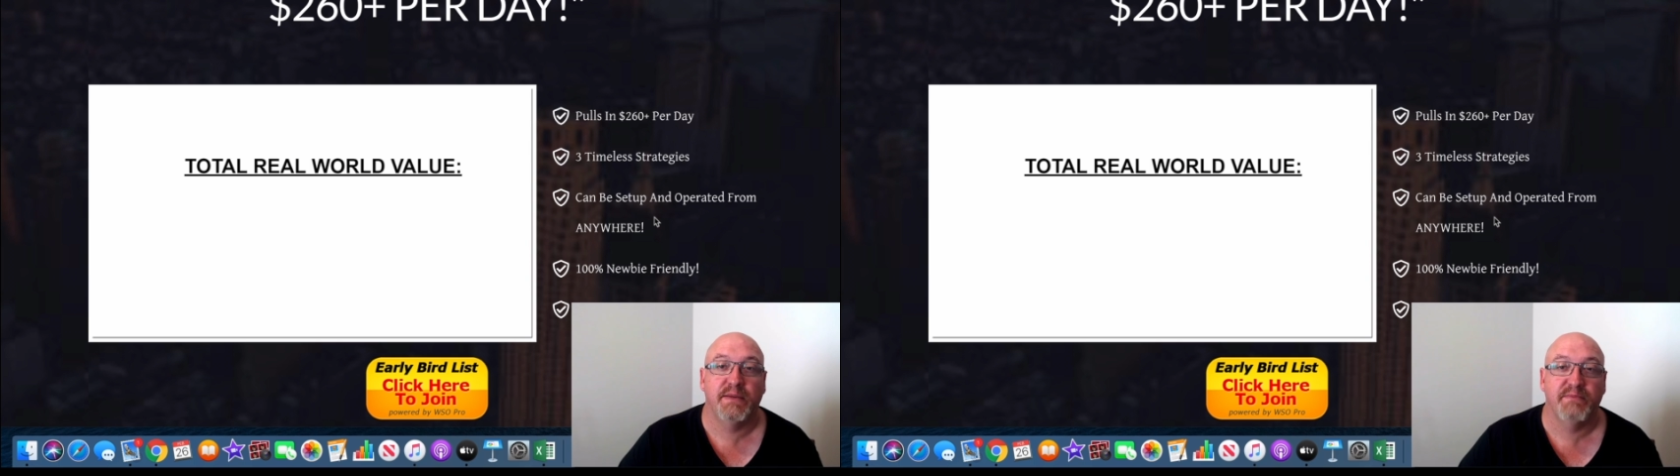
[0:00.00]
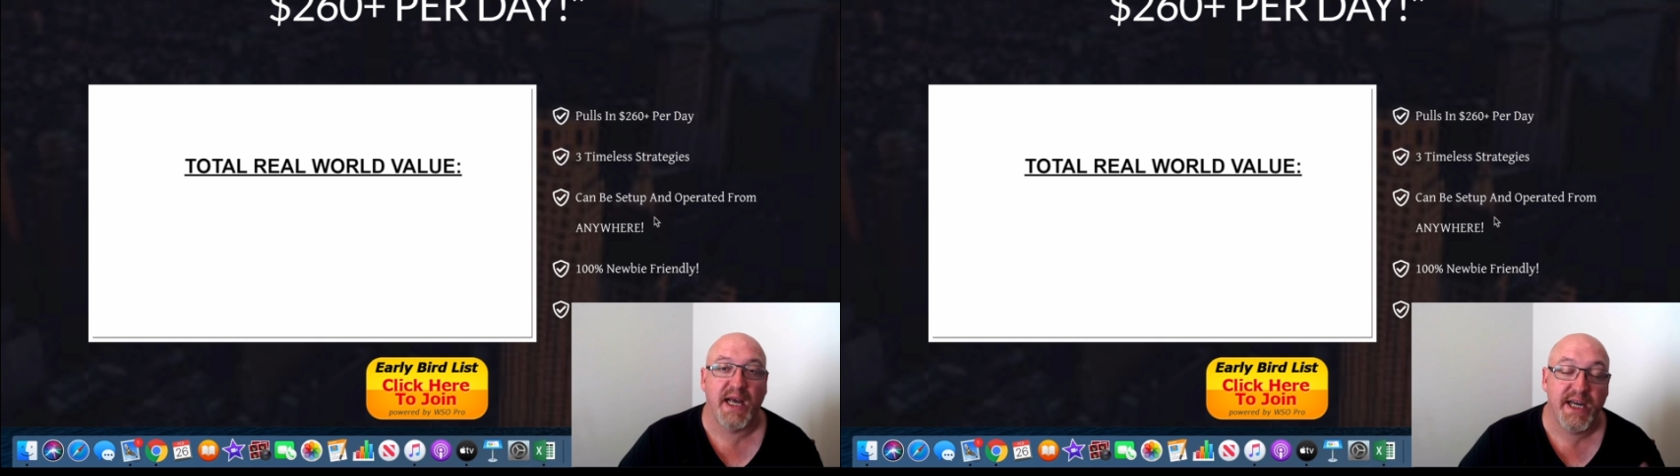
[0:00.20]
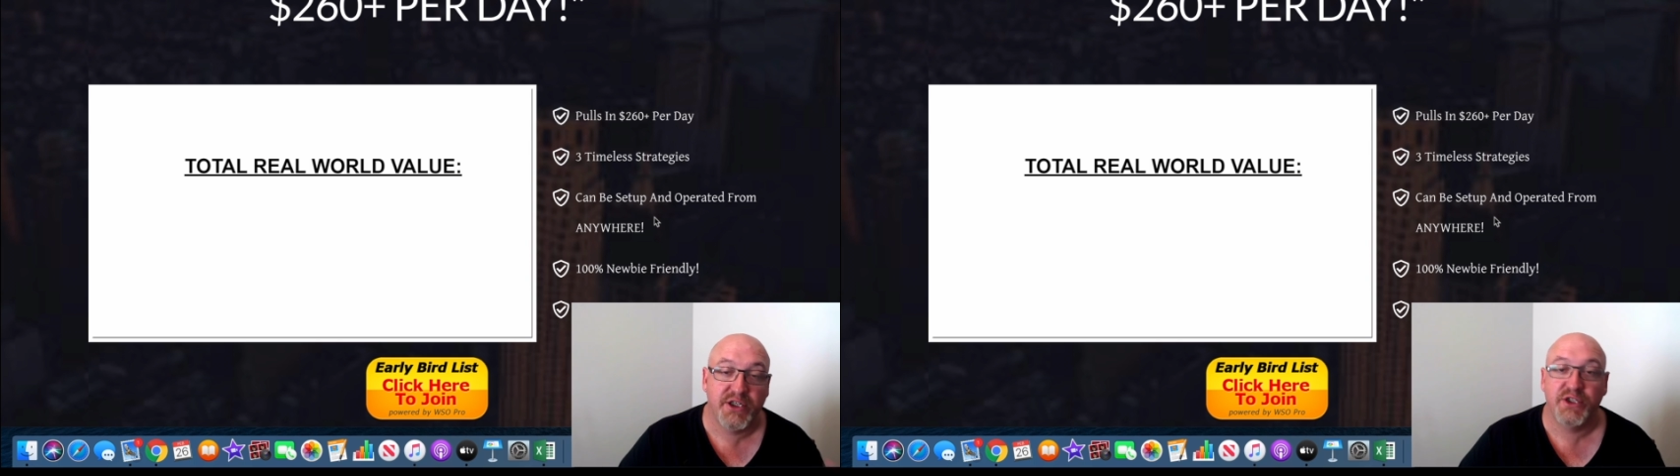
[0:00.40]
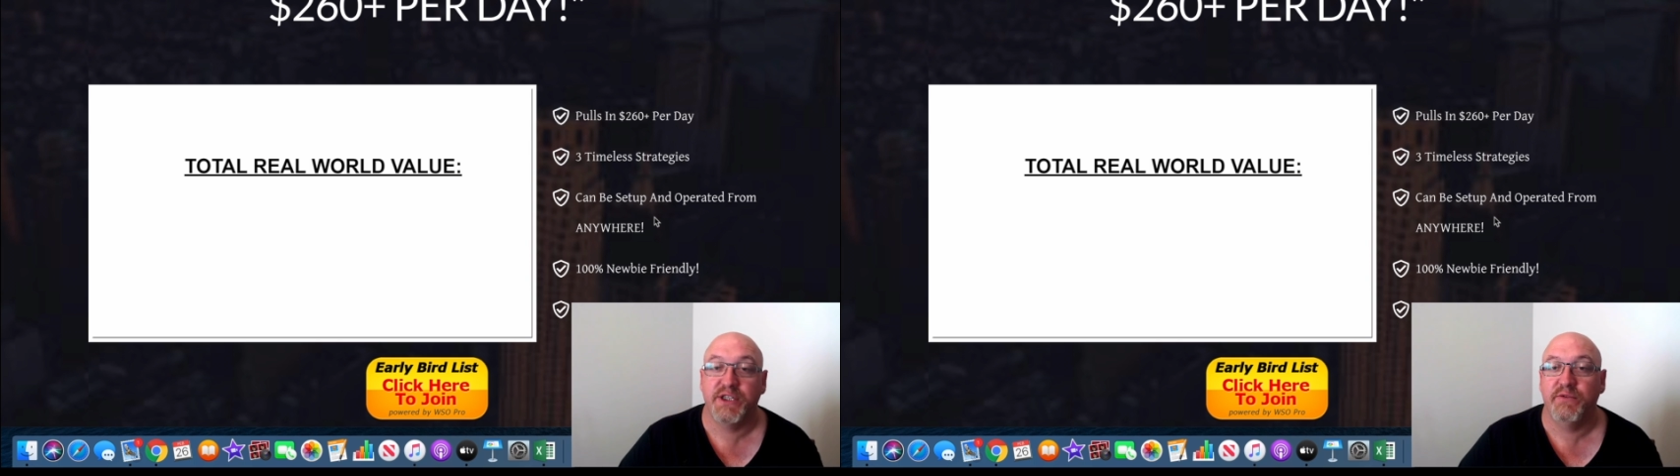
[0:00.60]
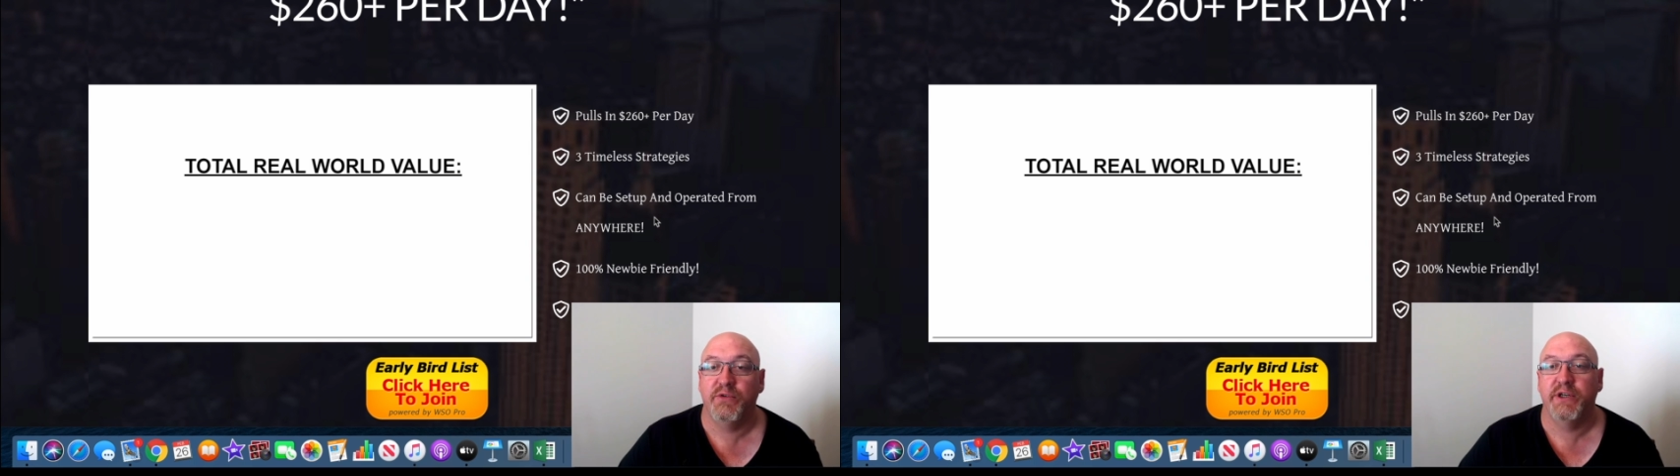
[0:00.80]

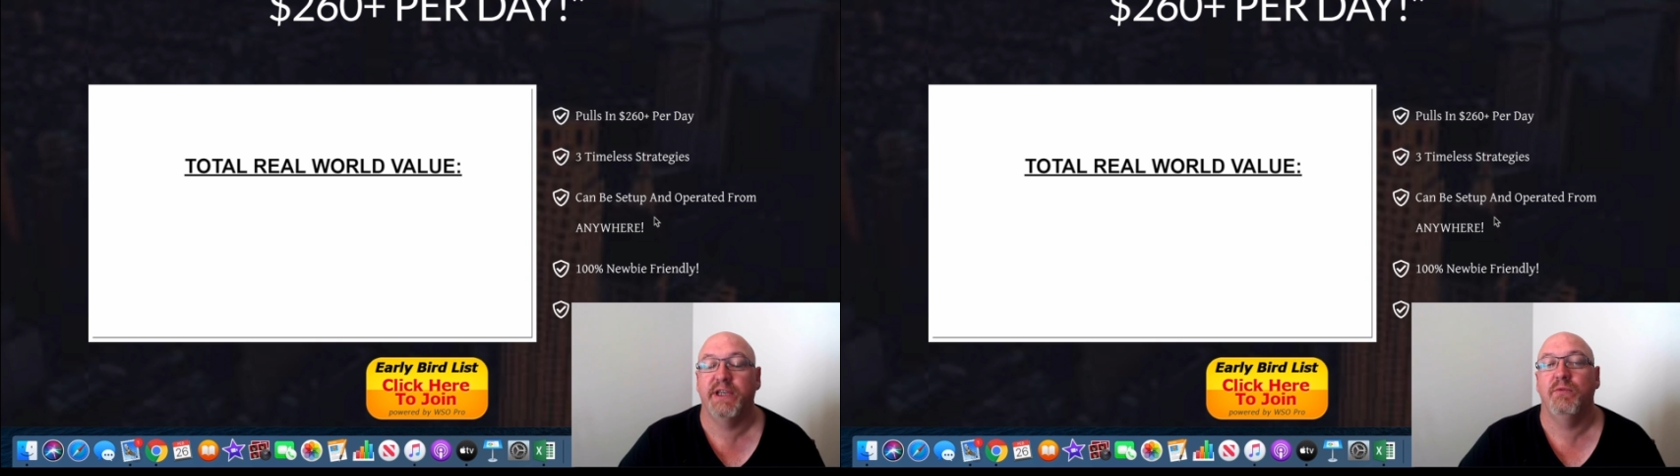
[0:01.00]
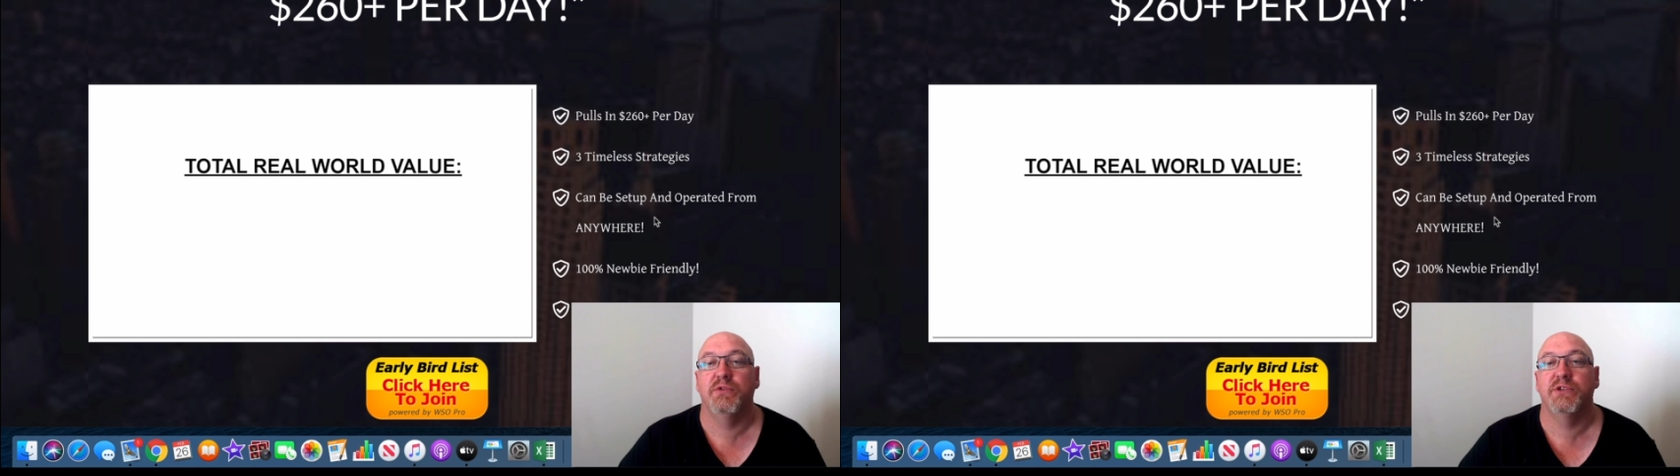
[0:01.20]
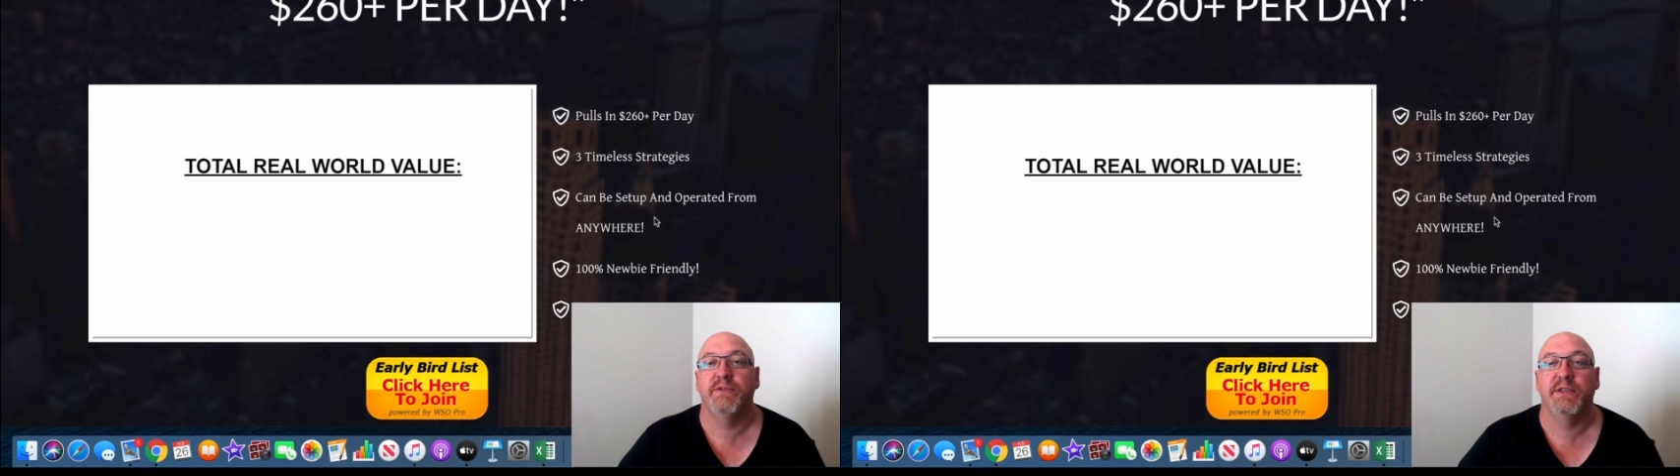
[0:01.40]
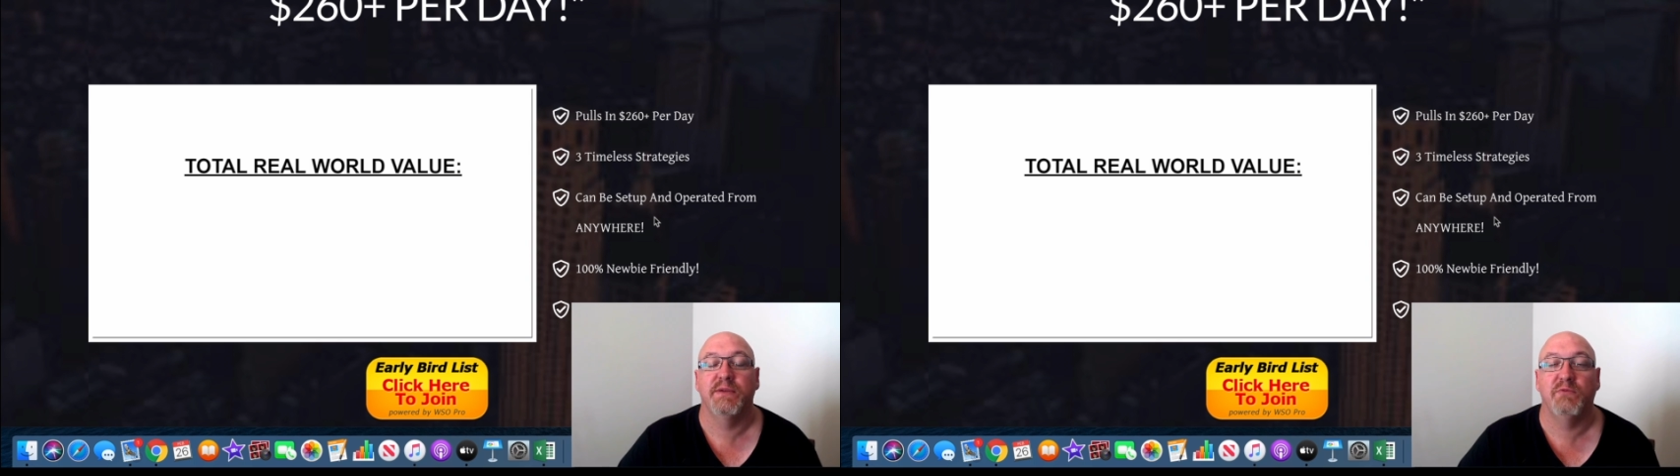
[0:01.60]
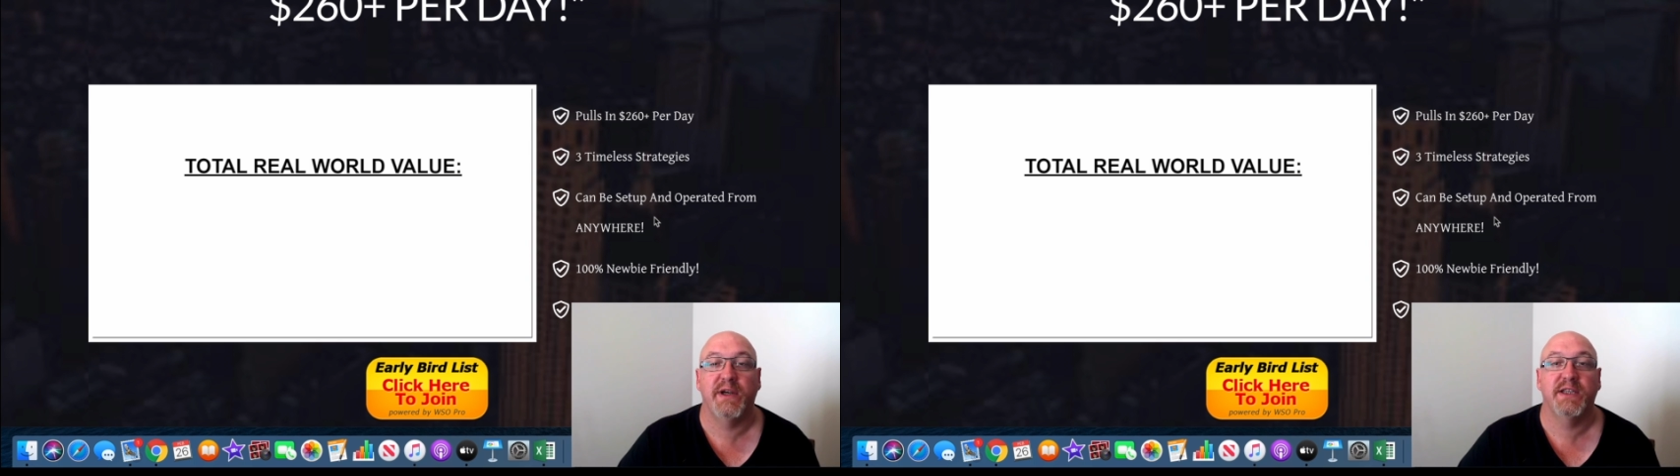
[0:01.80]
agency work. He was
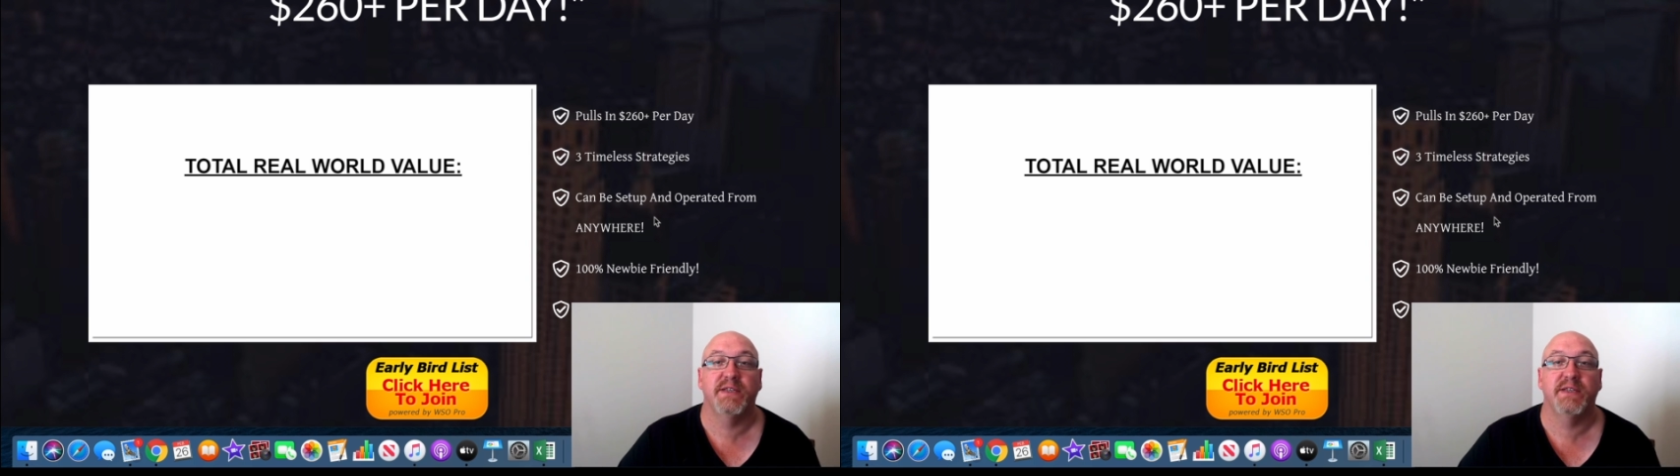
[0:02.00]
running